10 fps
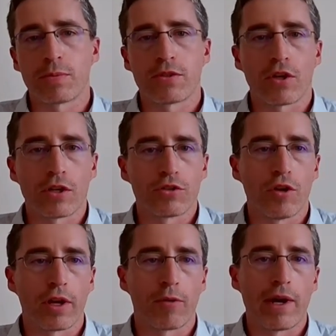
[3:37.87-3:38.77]
started
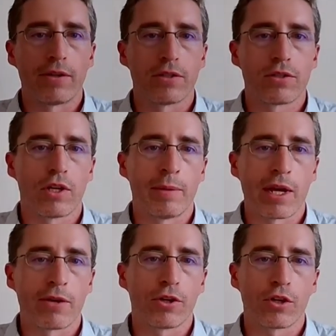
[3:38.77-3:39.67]
turning around its
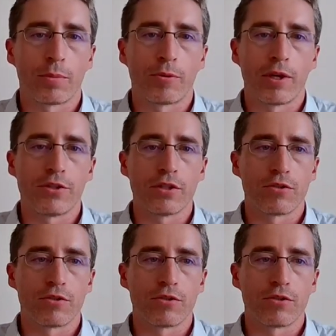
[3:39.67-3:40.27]
African operations,